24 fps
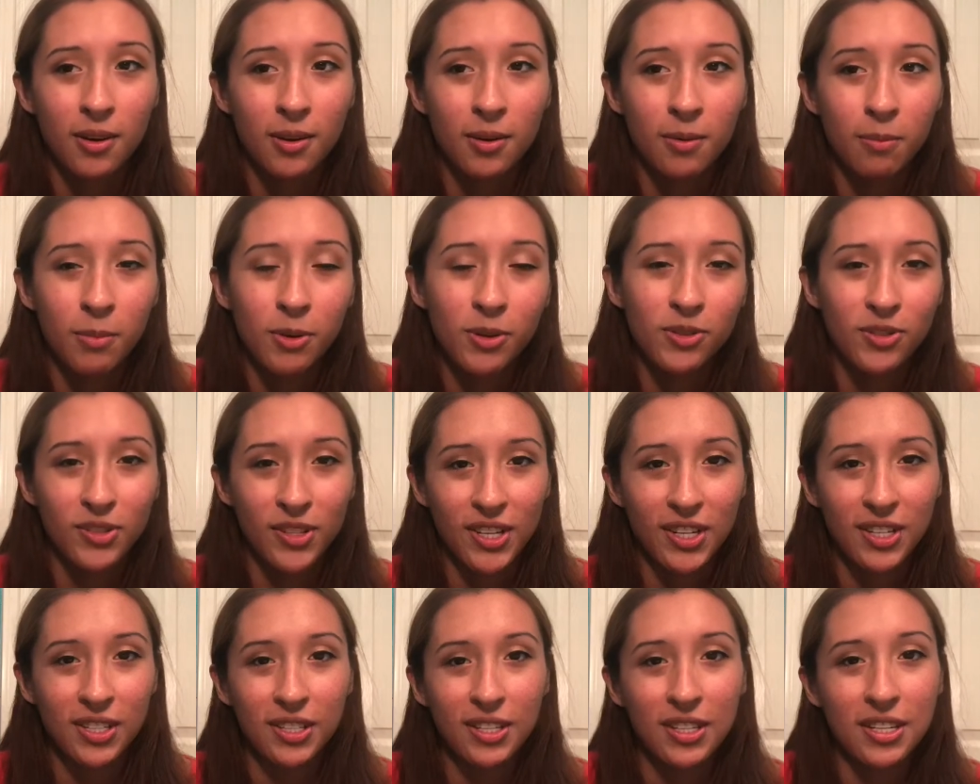most
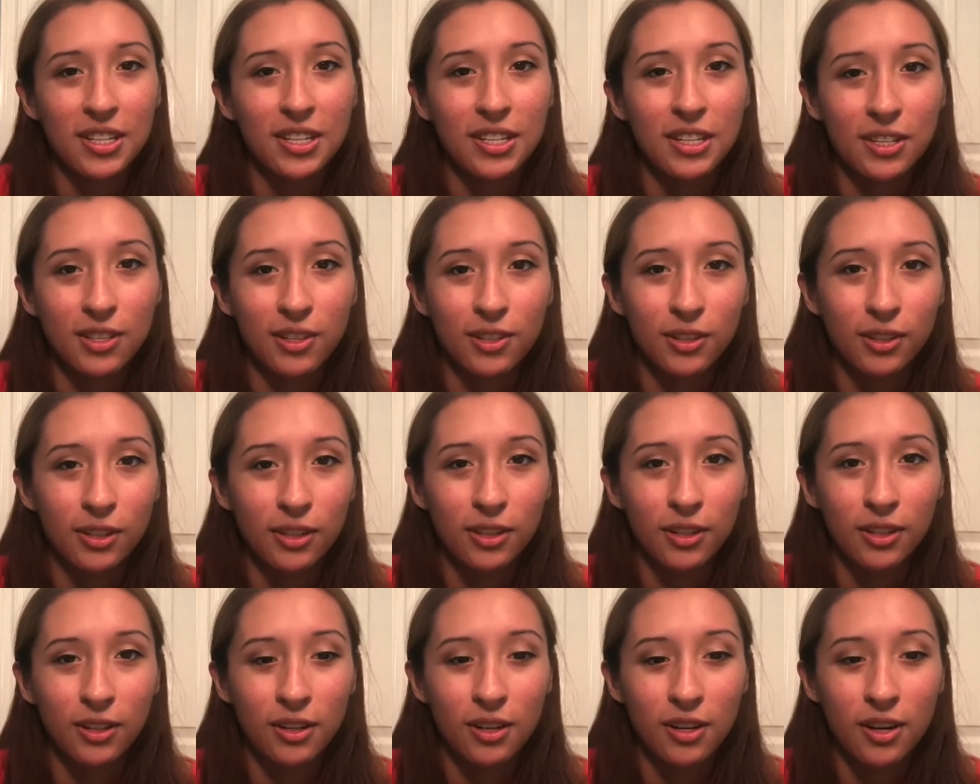likely
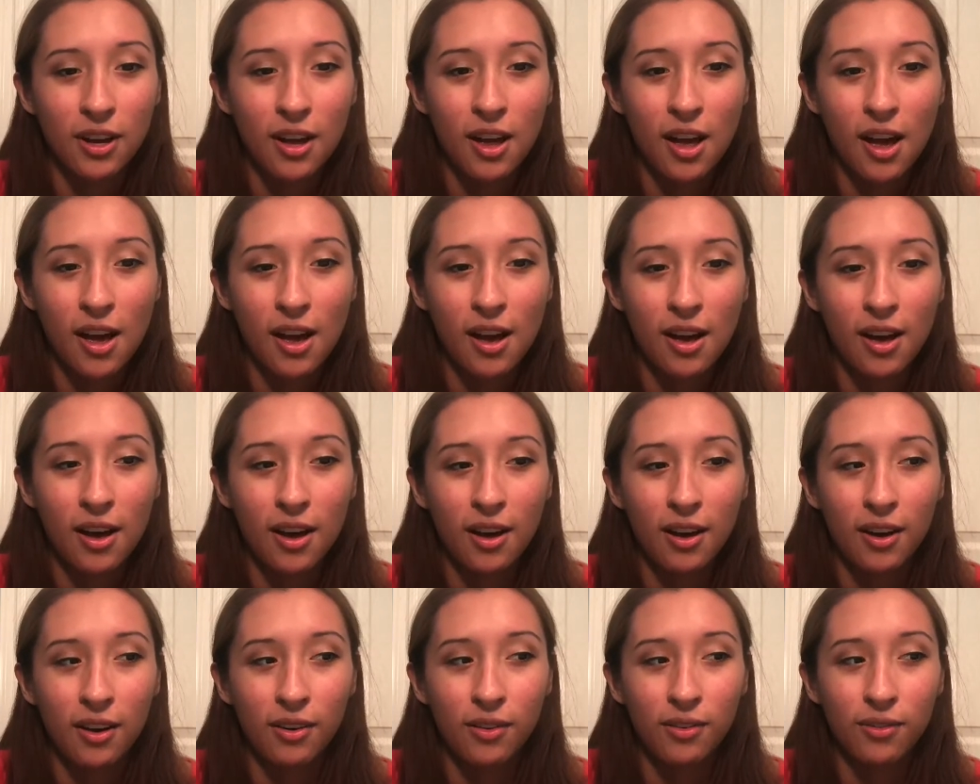either
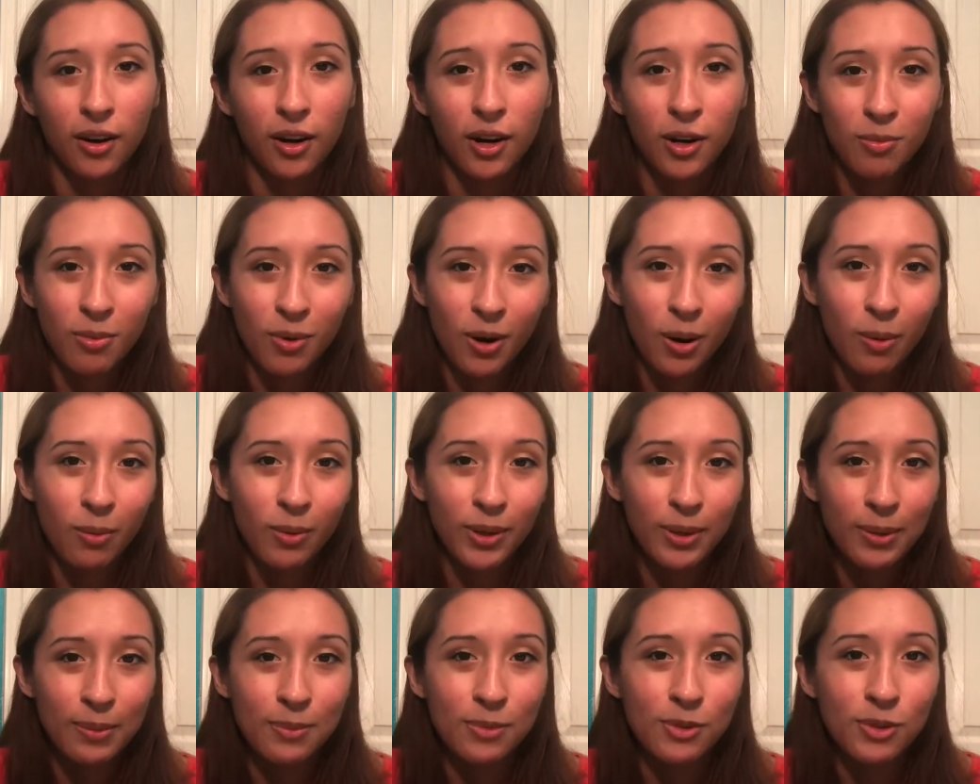have heart
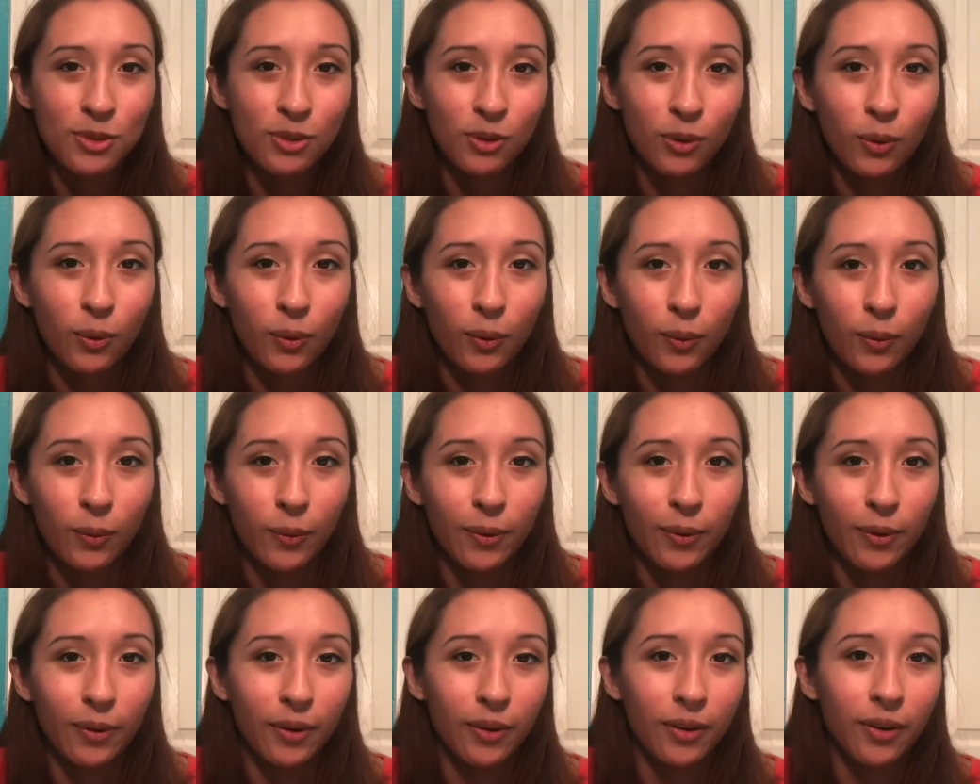problems
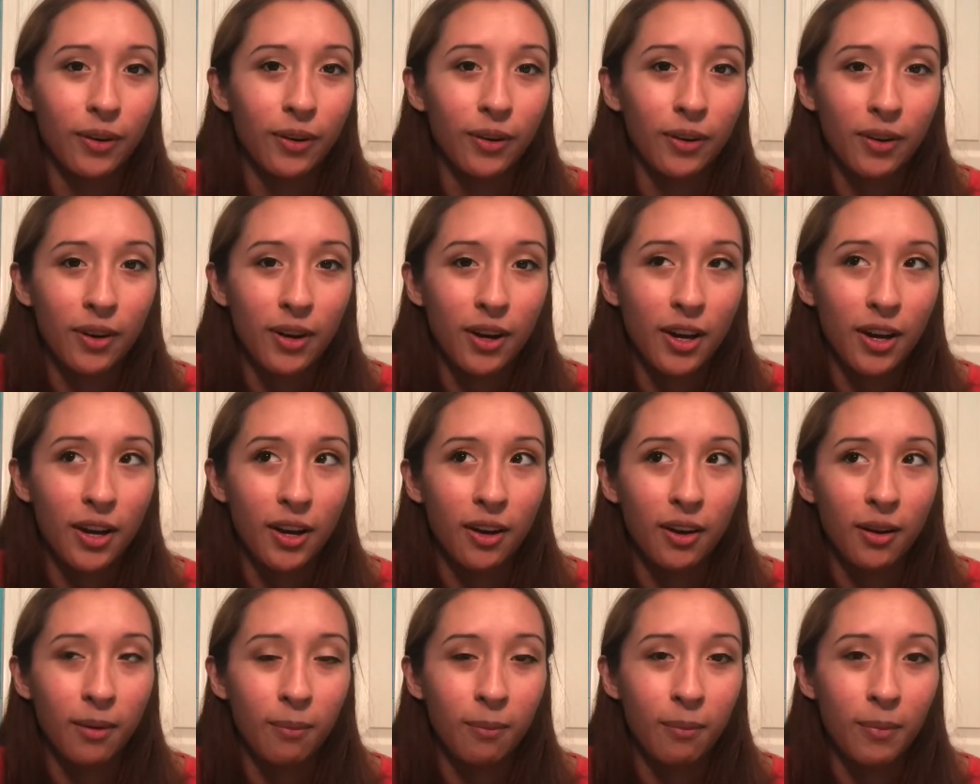or
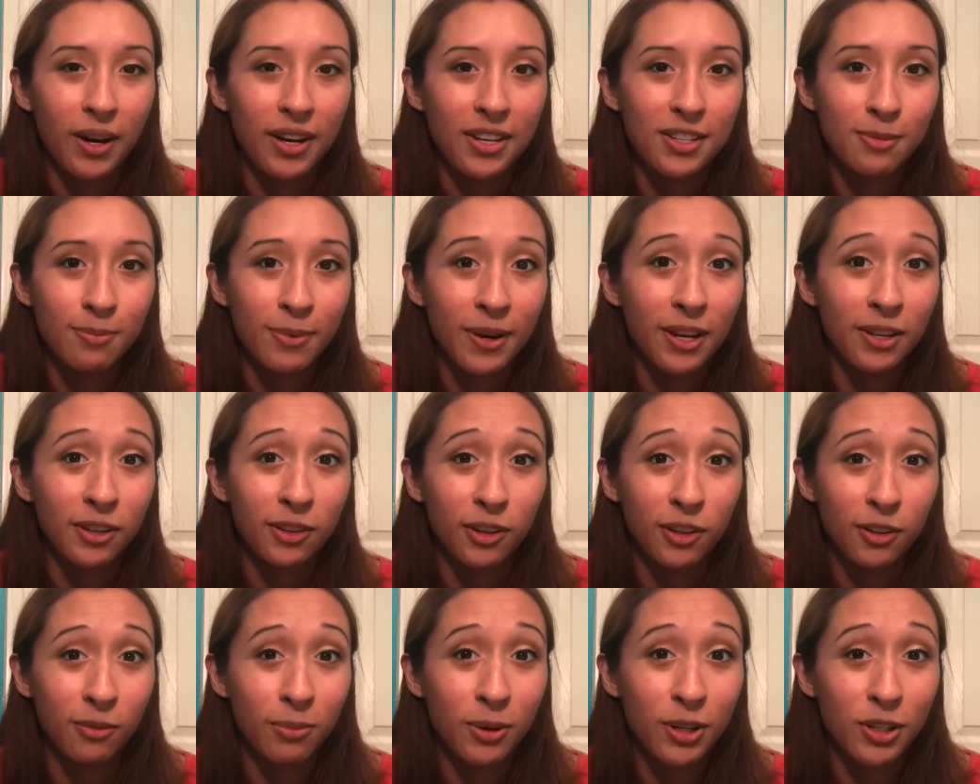my spine
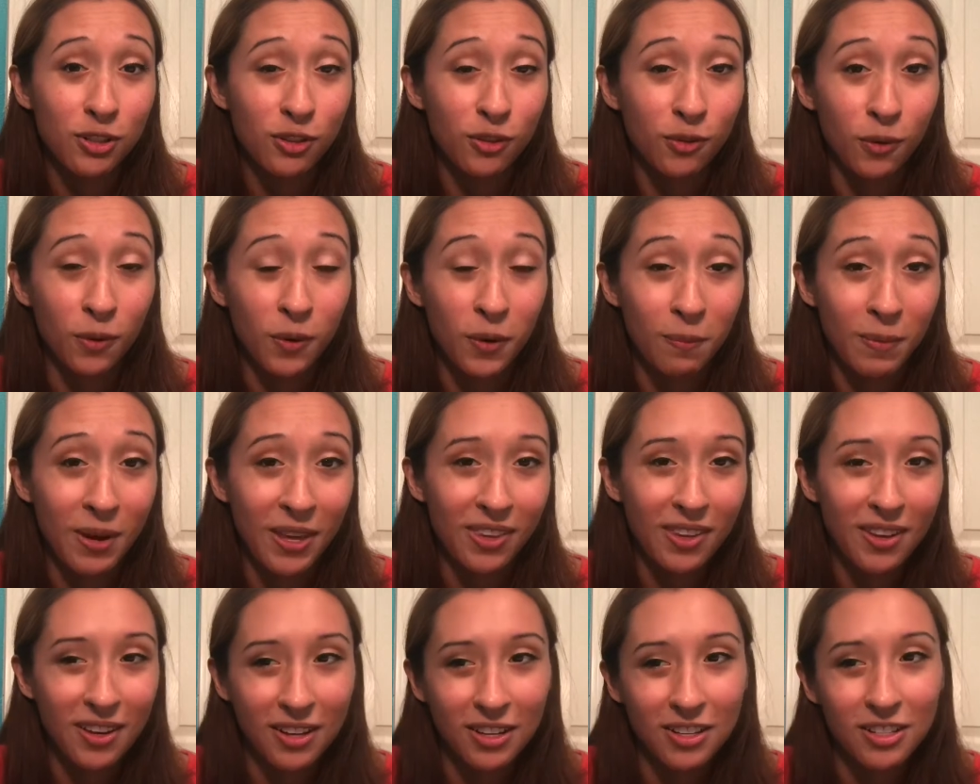could have punctured one of my
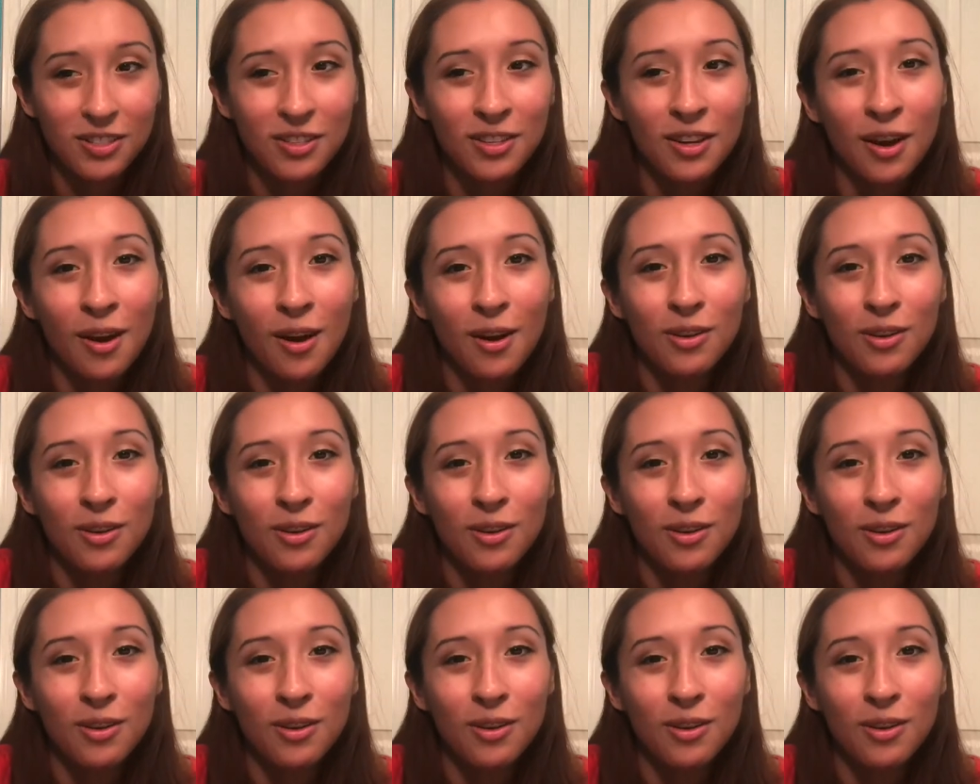lungs.